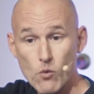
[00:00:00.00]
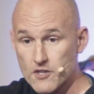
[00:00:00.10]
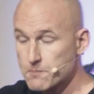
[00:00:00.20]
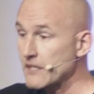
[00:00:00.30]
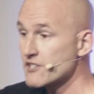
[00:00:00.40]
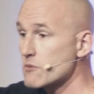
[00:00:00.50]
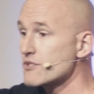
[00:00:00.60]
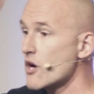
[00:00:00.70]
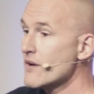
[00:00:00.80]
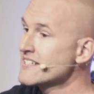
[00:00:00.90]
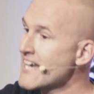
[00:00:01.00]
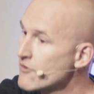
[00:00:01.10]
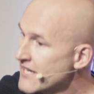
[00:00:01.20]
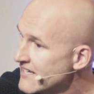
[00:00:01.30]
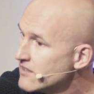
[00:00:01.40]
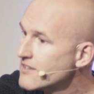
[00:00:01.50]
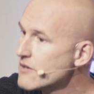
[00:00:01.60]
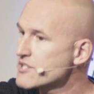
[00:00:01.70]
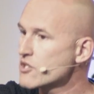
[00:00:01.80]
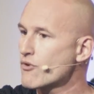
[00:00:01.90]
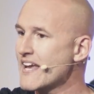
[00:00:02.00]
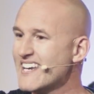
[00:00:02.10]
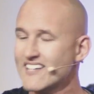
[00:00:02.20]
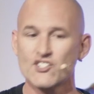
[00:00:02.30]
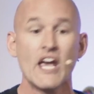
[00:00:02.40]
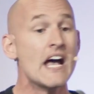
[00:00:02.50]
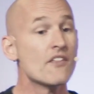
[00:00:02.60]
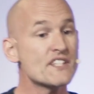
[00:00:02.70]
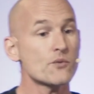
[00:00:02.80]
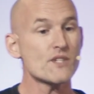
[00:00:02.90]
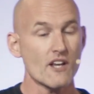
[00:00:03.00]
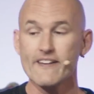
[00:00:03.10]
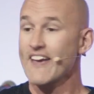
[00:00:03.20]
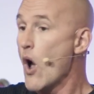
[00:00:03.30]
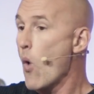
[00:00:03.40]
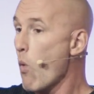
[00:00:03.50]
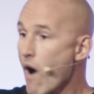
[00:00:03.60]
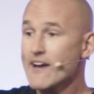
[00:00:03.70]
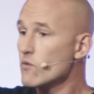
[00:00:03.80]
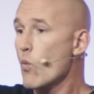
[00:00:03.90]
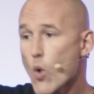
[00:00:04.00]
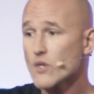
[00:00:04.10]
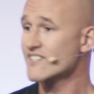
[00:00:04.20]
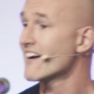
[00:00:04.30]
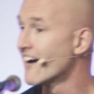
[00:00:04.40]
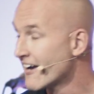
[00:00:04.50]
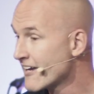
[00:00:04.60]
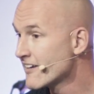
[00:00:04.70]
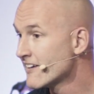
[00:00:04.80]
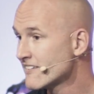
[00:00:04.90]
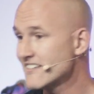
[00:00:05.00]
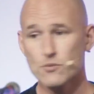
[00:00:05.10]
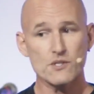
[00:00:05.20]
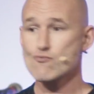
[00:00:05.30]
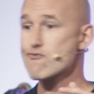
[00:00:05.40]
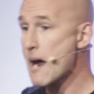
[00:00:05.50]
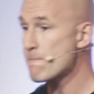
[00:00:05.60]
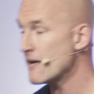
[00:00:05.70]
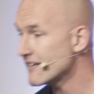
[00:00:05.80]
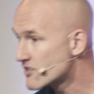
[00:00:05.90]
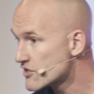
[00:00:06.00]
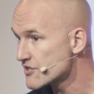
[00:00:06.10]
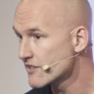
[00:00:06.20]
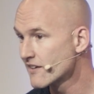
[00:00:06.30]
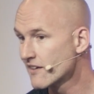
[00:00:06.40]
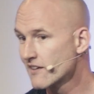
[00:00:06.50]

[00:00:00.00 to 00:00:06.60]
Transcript: was because it was going downhill. There was a gradient. This was like white water. This was rapids.